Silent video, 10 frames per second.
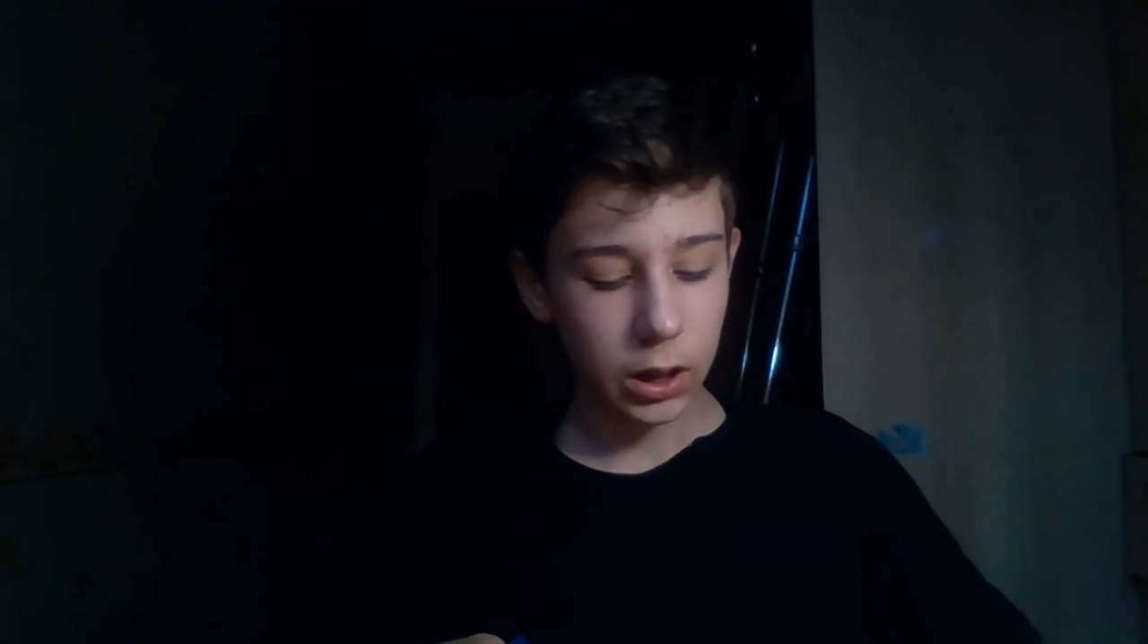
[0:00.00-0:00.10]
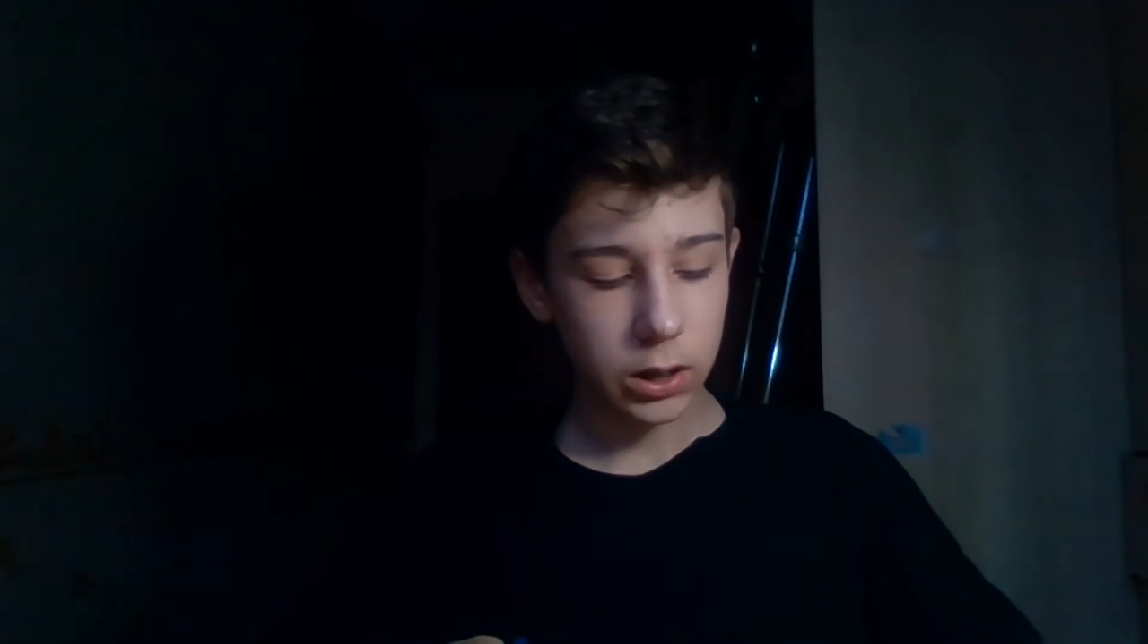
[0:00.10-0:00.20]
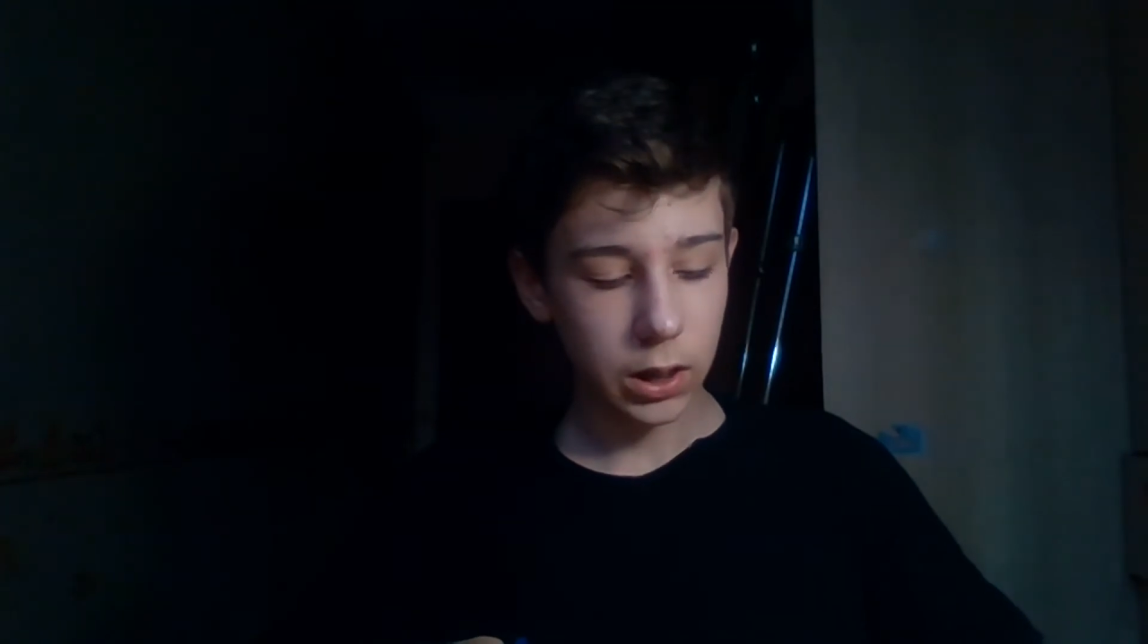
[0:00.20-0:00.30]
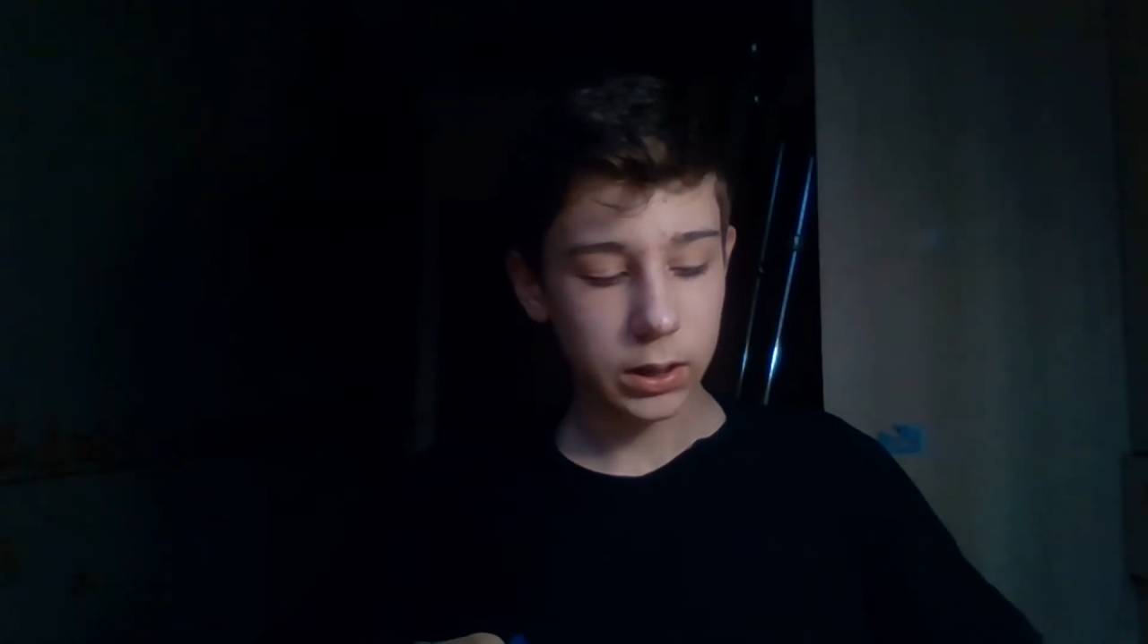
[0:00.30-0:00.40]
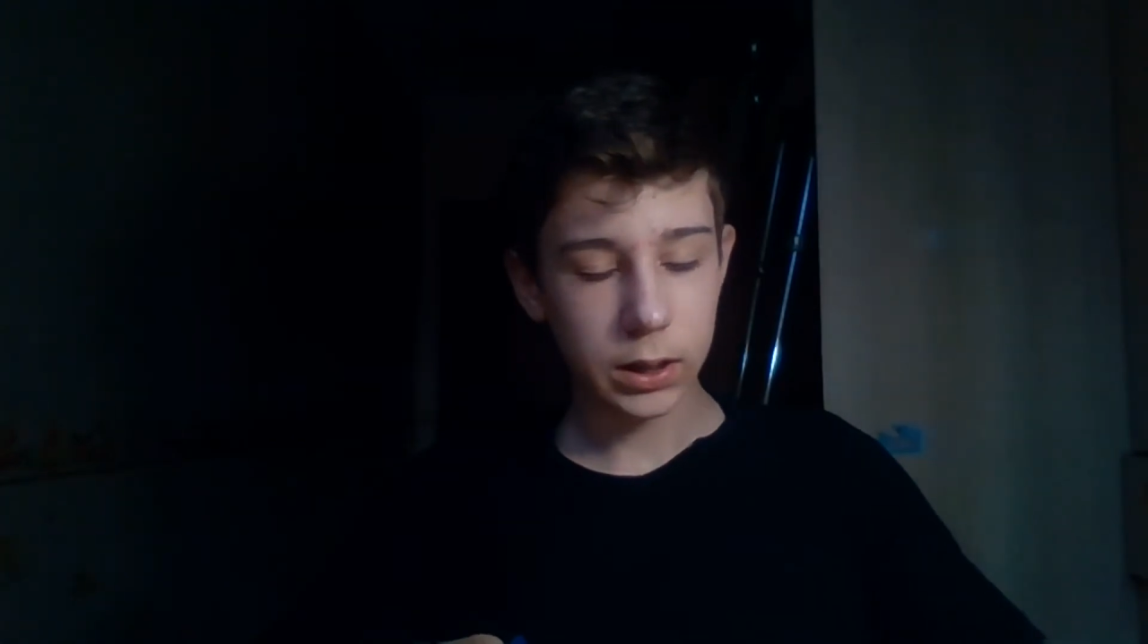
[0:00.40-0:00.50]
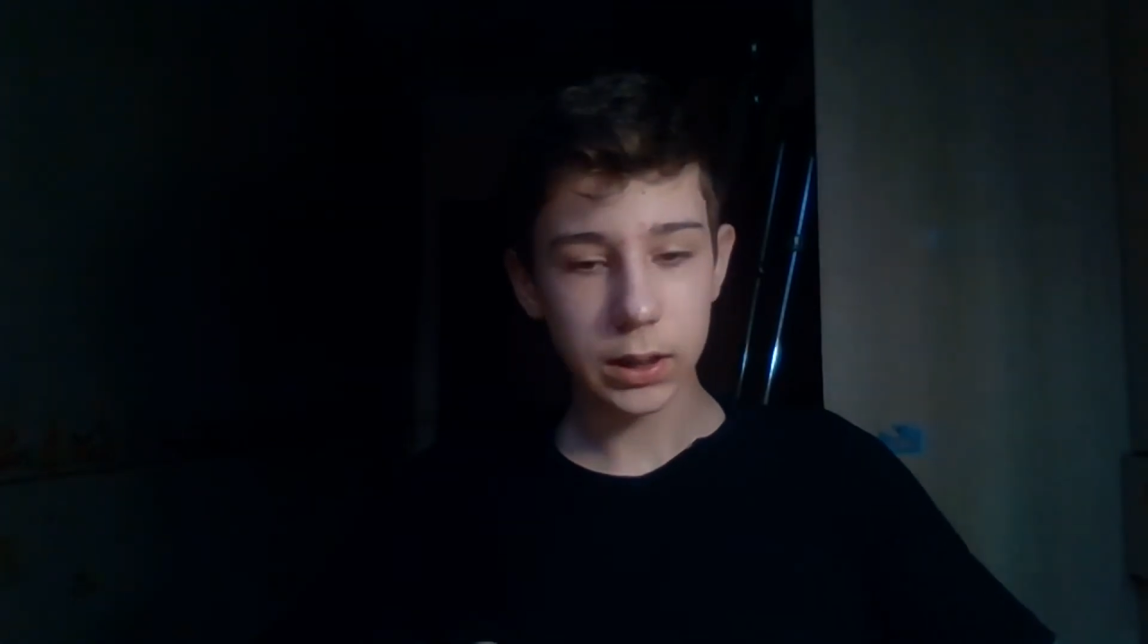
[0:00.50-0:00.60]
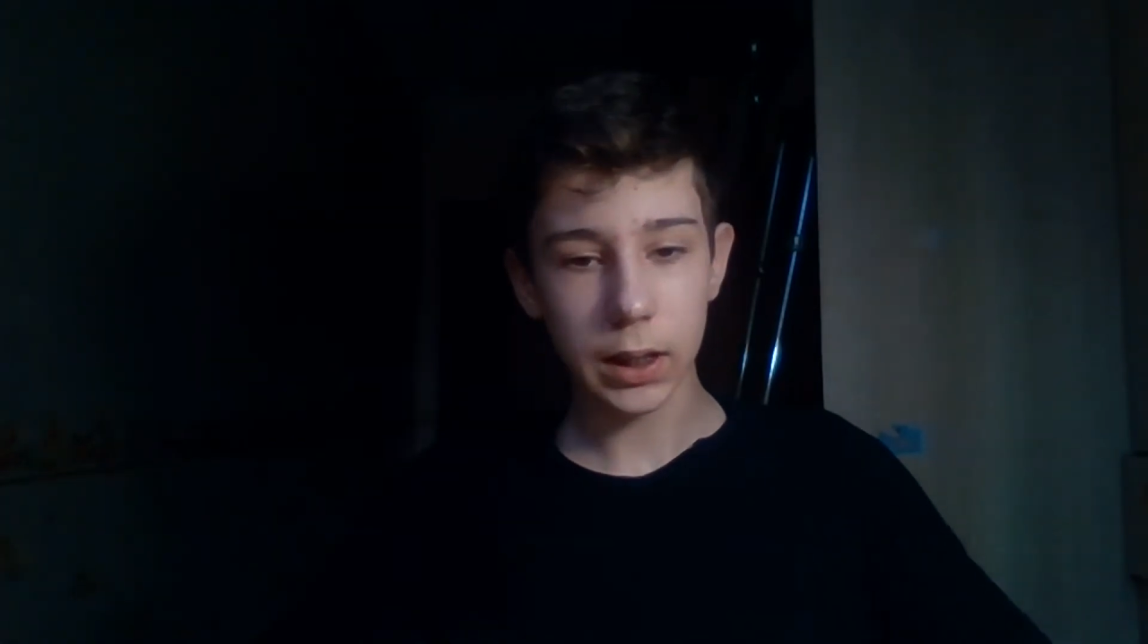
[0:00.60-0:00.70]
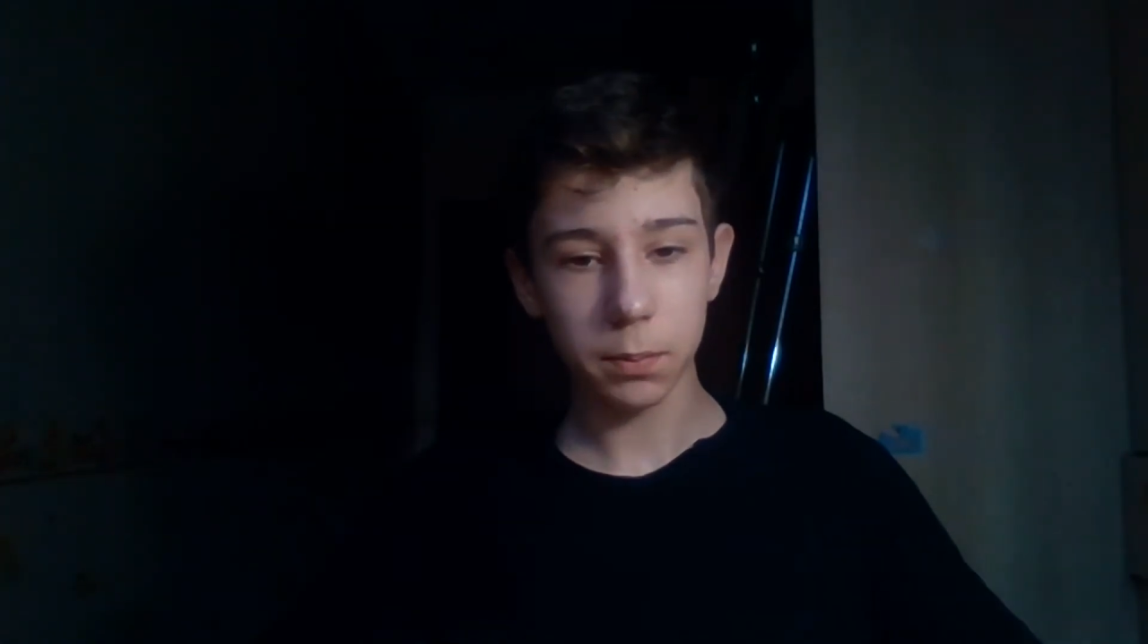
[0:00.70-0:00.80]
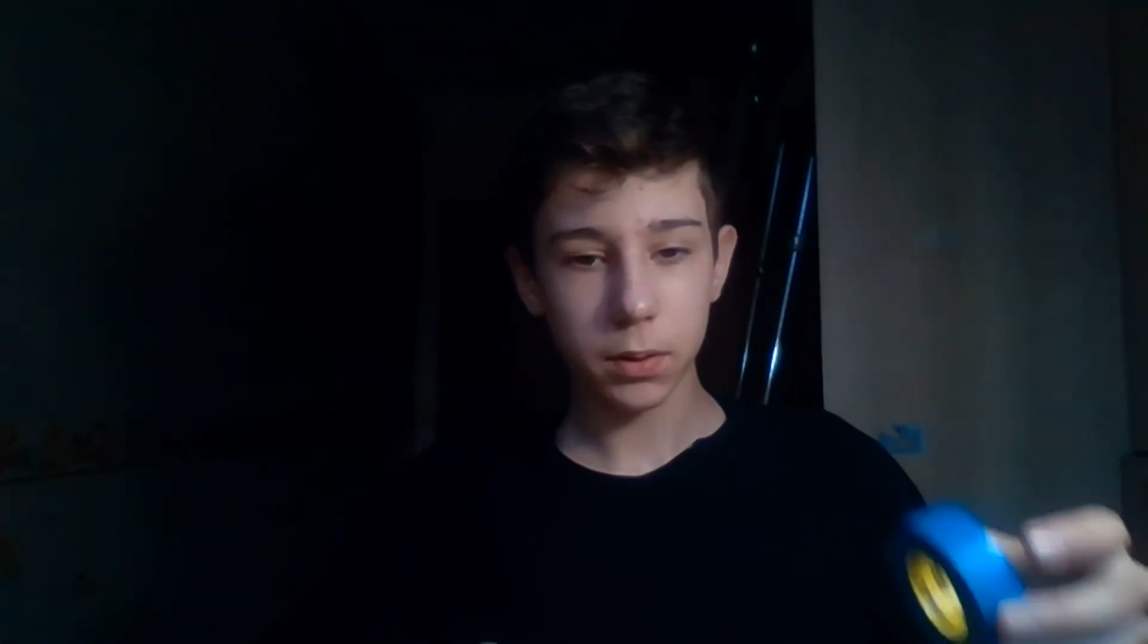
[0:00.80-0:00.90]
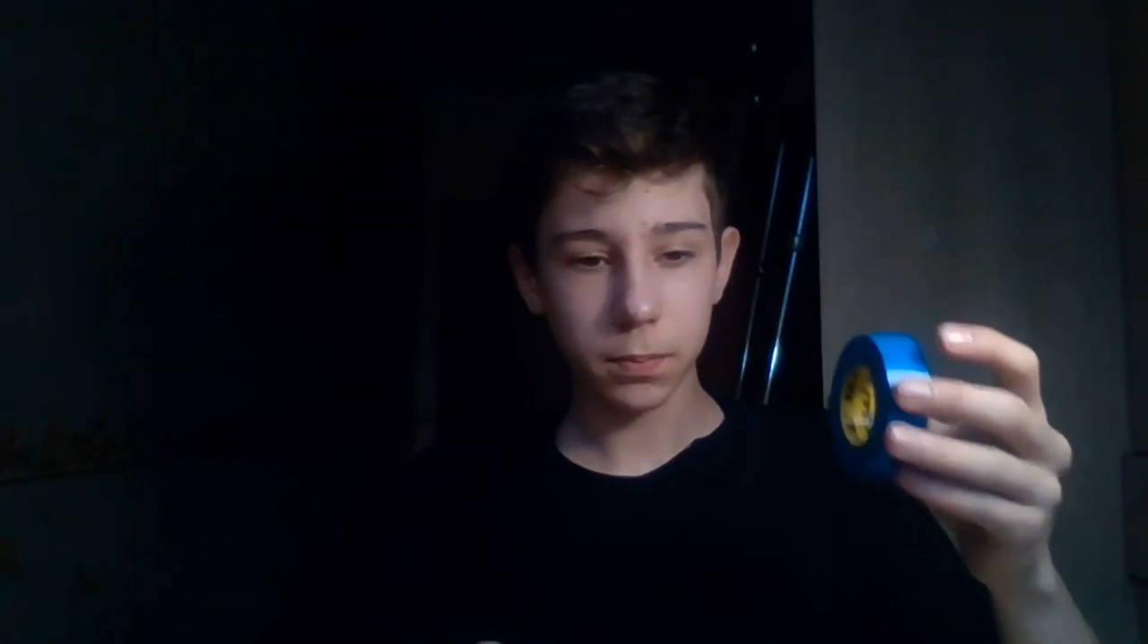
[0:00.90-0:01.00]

isolating tape.